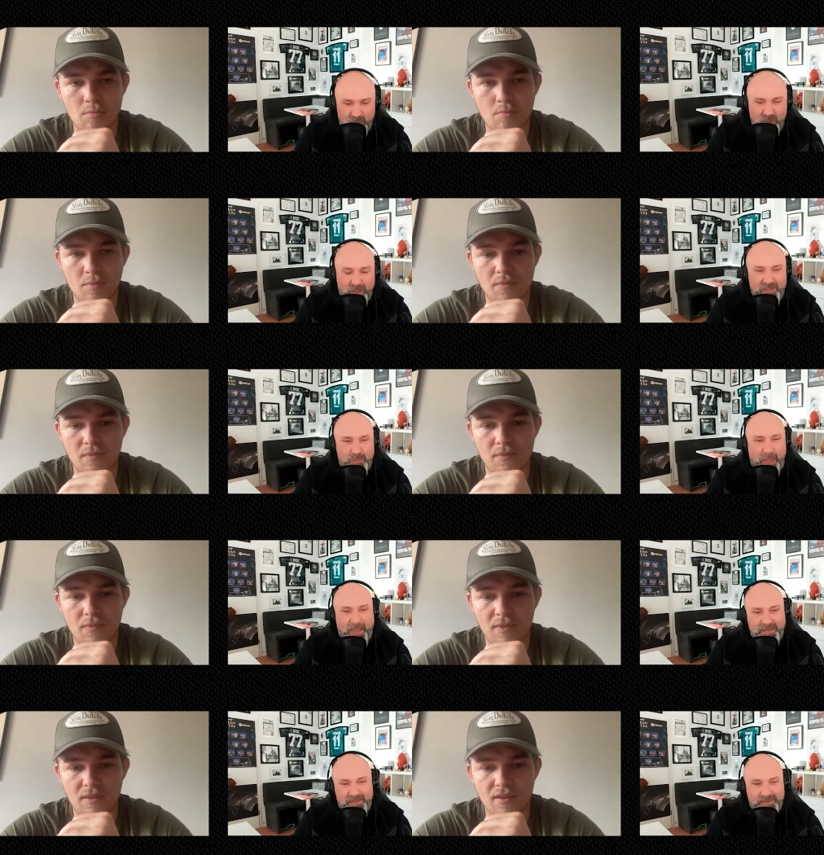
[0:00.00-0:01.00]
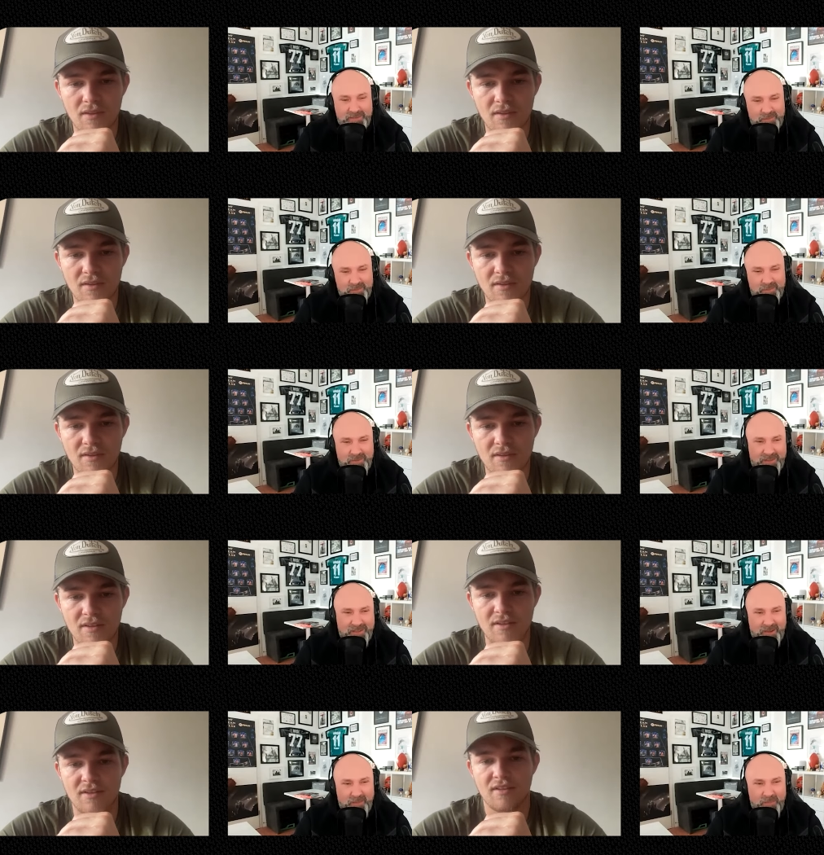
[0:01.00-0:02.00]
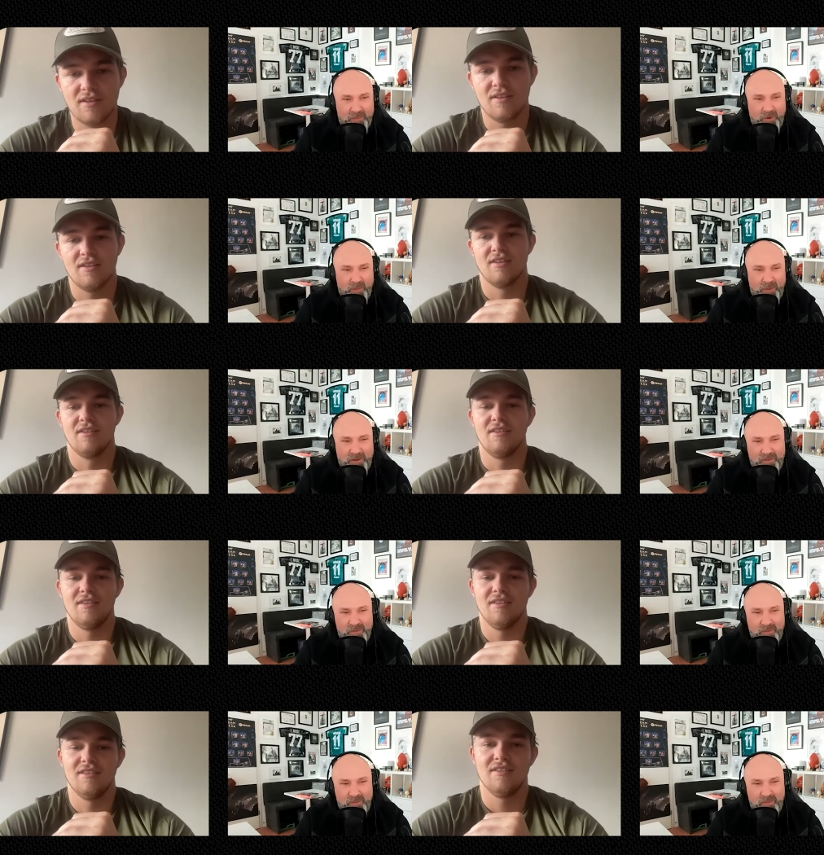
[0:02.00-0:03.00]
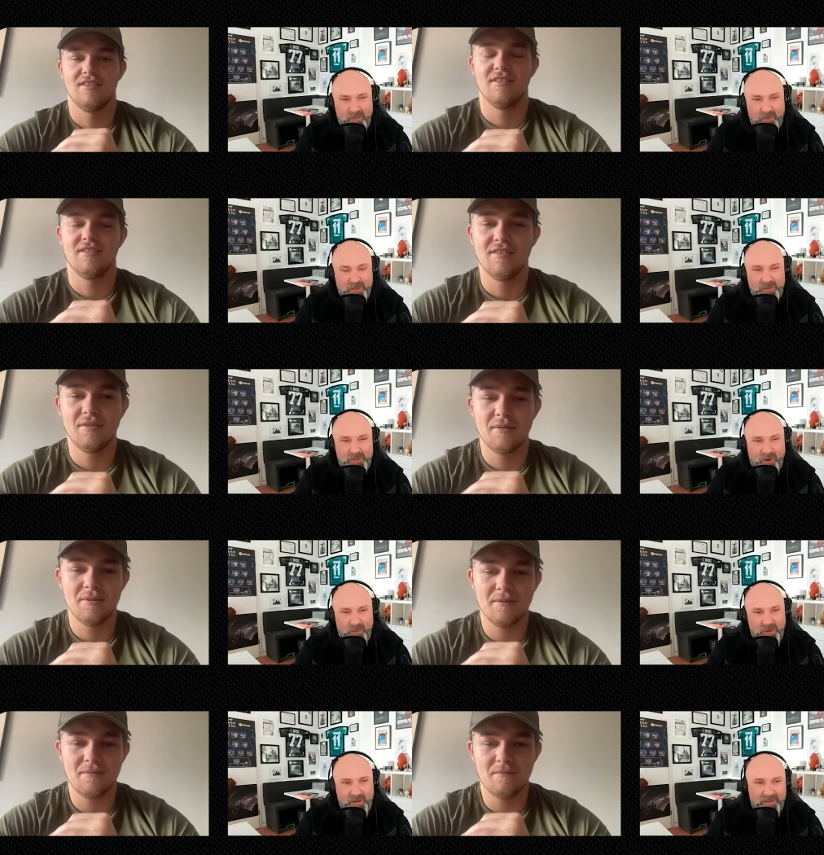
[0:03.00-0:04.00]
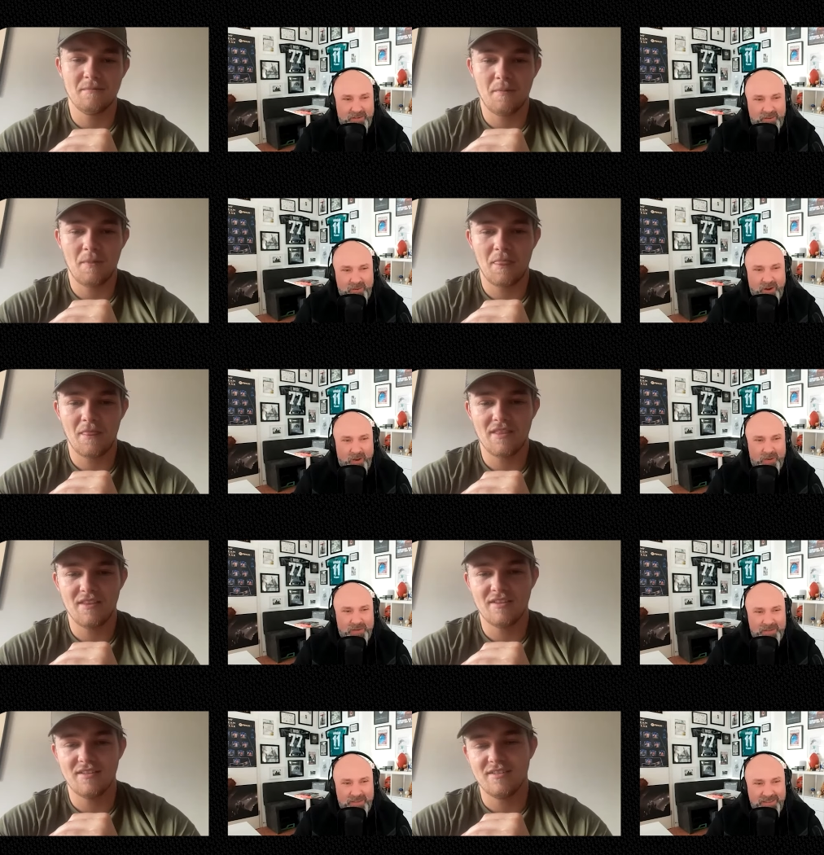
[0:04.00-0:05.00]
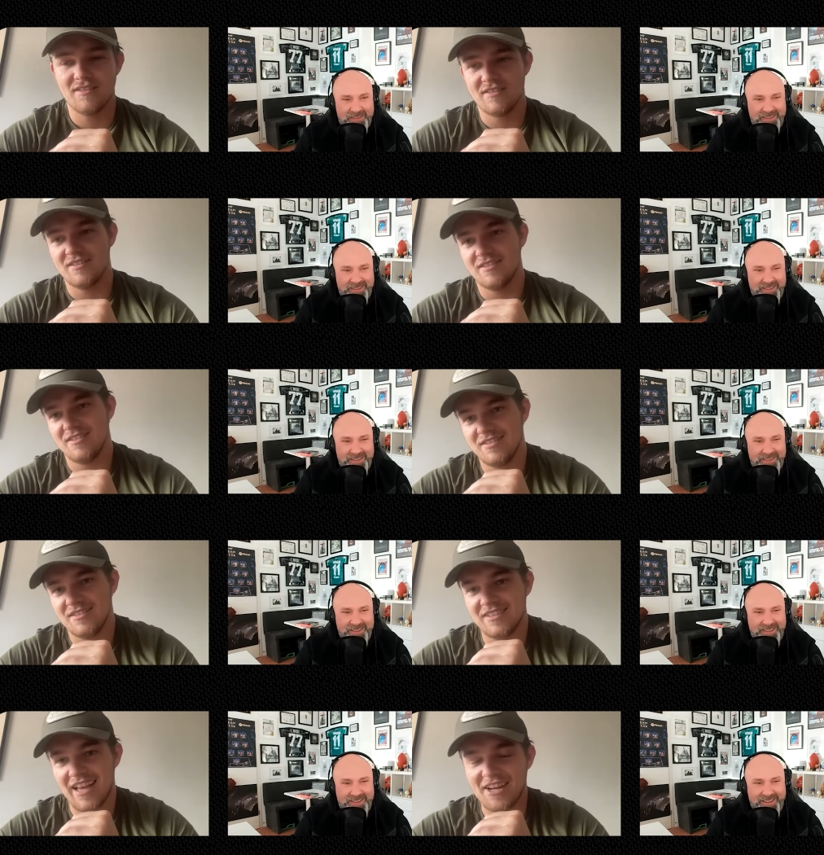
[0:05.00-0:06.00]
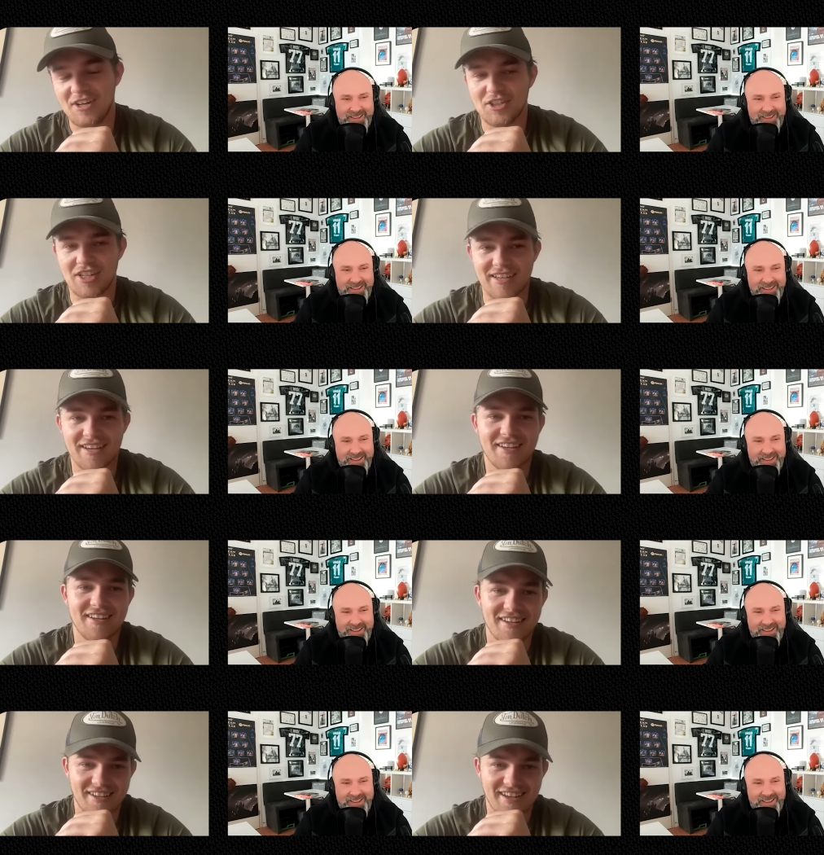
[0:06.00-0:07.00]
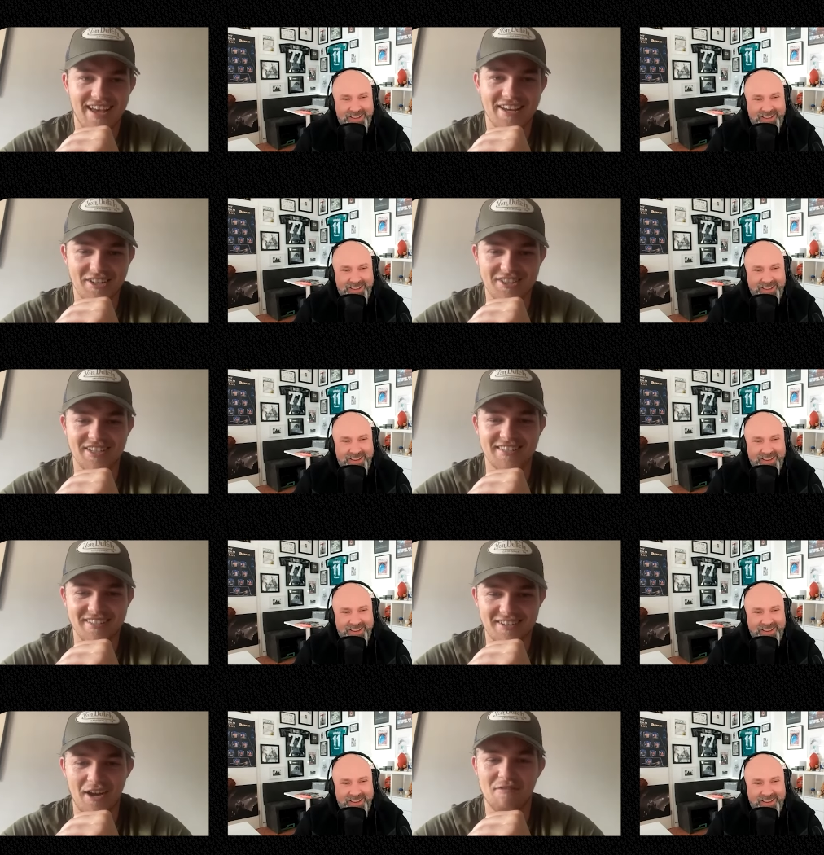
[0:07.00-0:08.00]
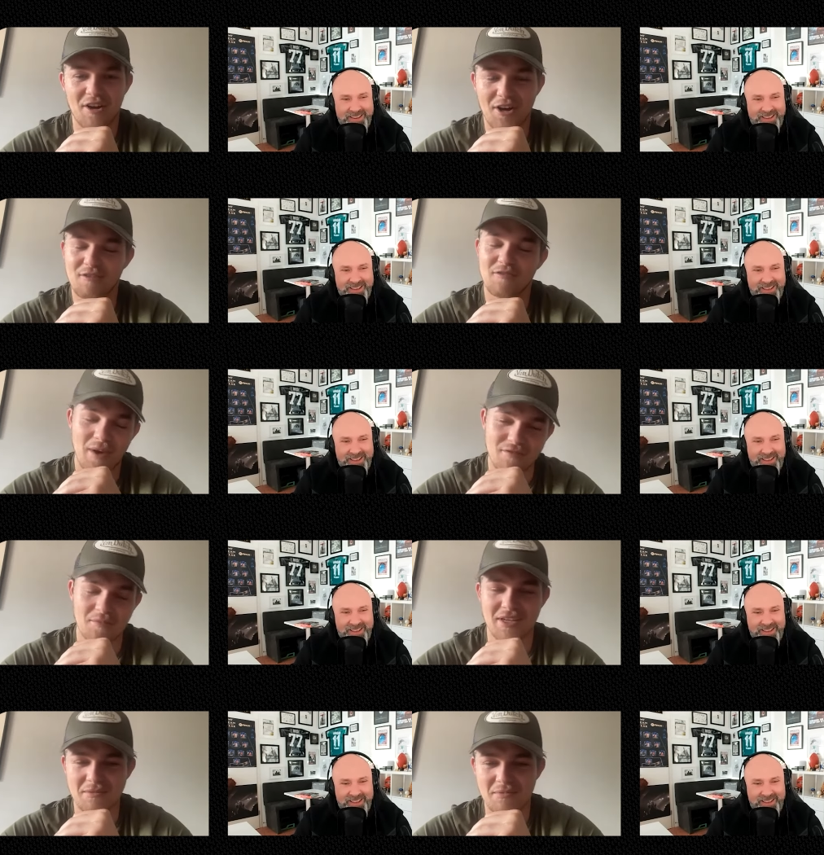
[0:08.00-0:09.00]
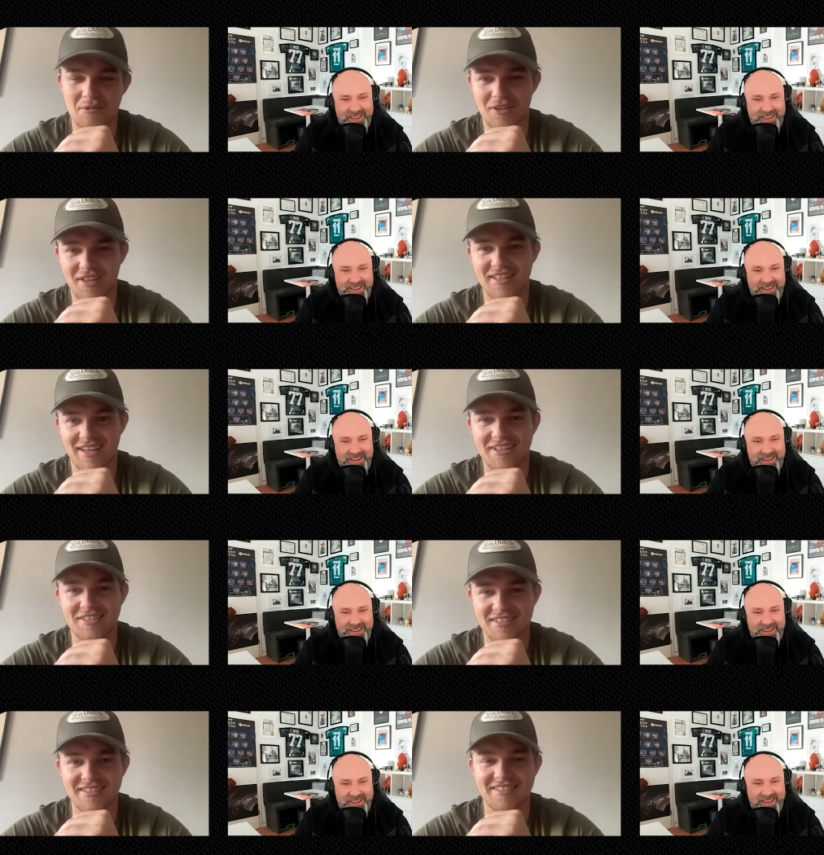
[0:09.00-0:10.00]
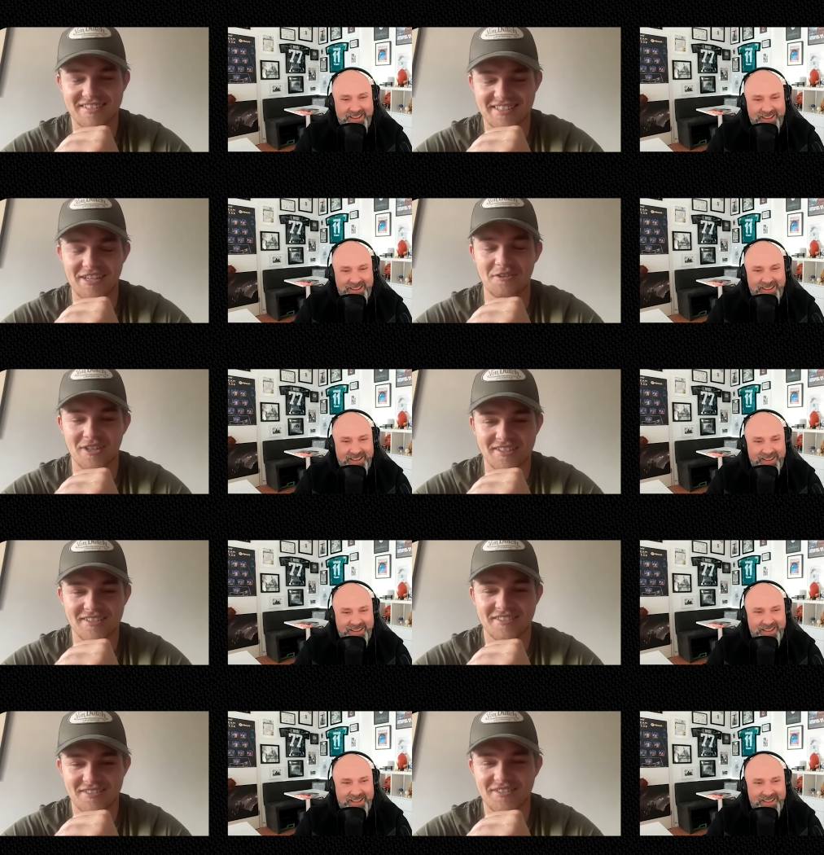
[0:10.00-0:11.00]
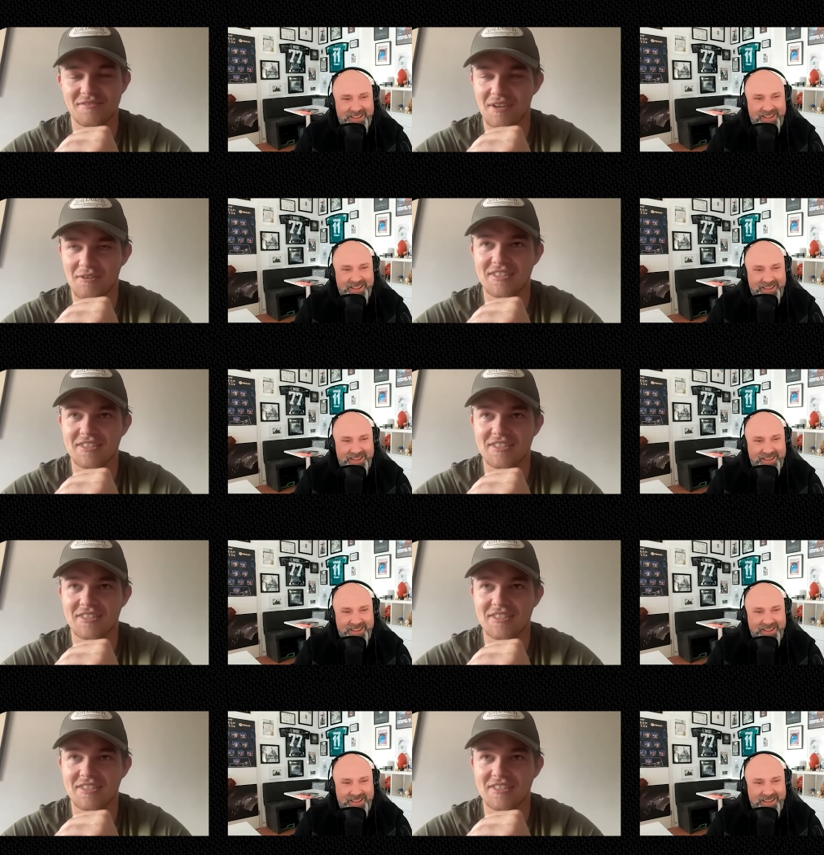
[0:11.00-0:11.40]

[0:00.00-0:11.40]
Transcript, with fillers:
Speaker 1: do you expect uh, performing for a German crowd?
Speaker 2: Energy, energy. I've heard from other people that the energy is serious, very